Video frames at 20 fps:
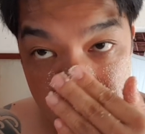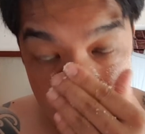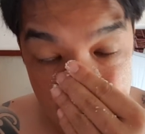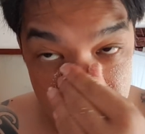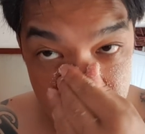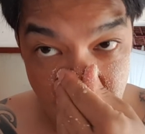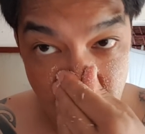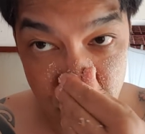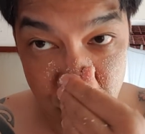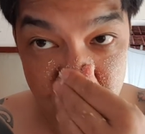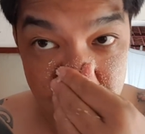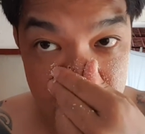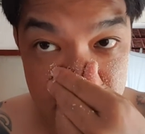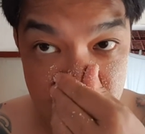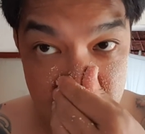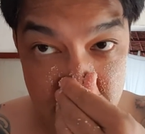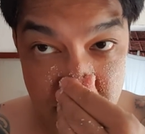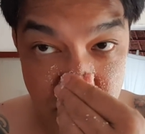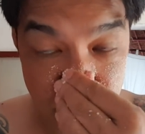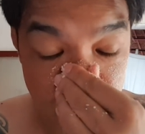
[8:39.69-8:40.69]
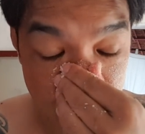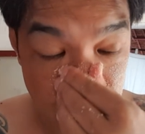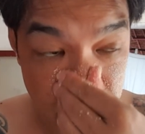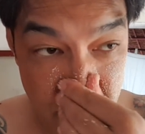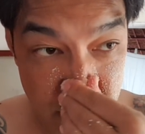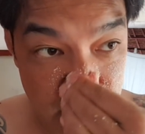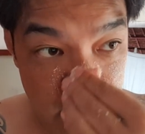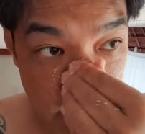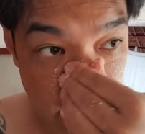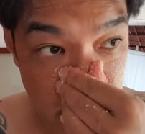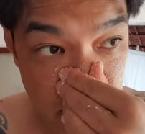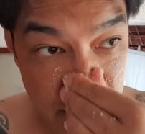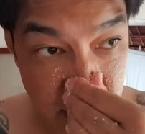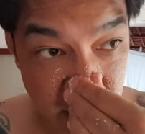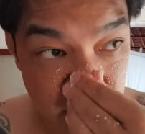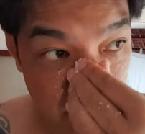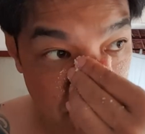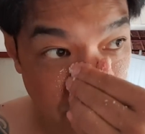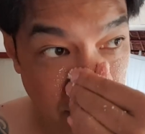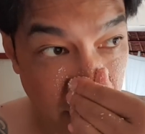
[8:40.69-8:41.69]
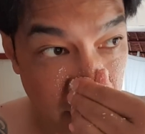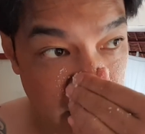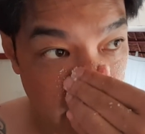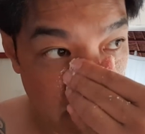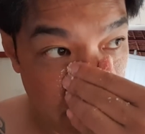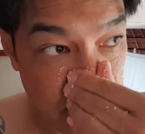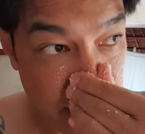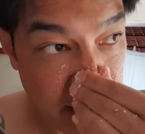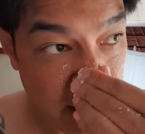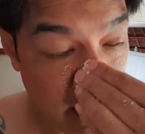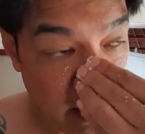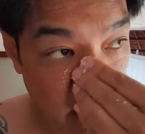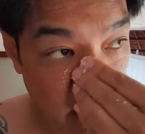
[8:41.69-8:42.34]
And that works as a really good exfoliant.